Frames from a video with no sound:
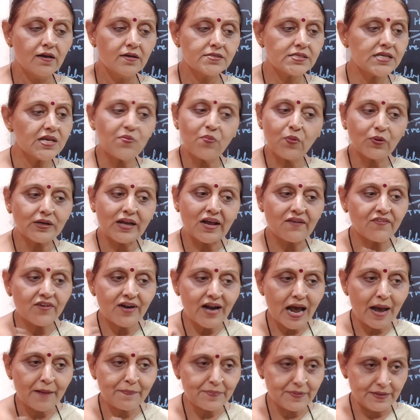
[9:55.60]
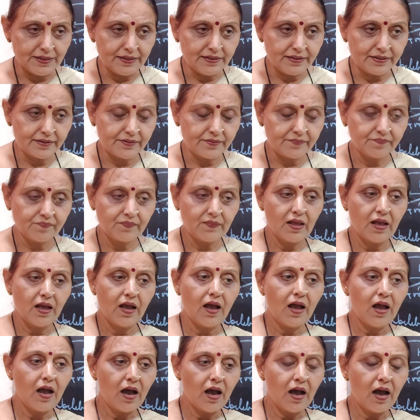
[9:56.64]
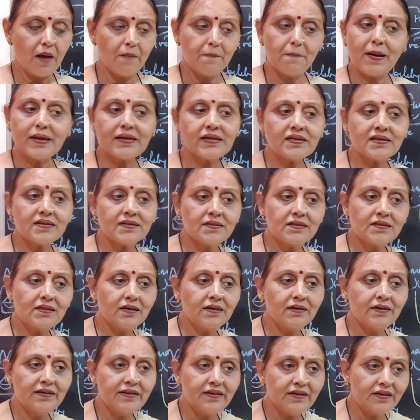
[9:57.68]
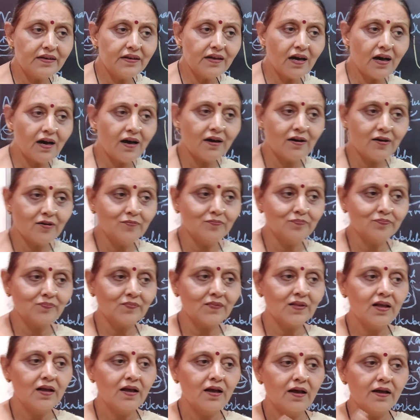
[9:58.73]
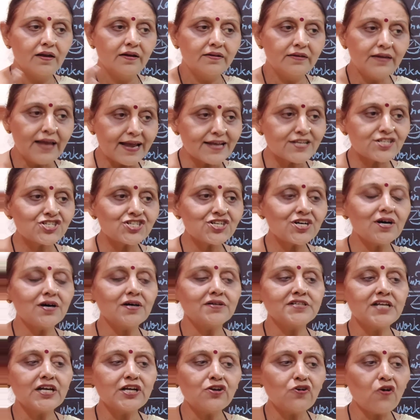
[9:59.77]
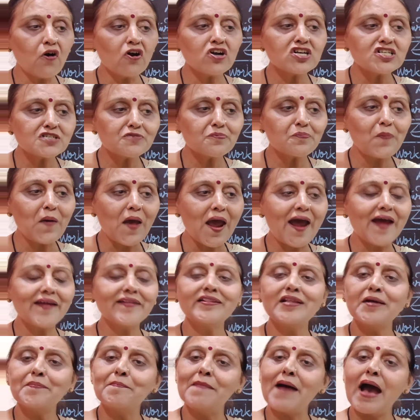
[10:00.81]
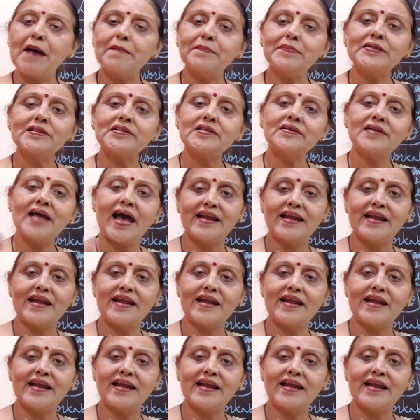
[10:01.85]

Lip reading: See, whatever happened, but the nature did not spare the mammoth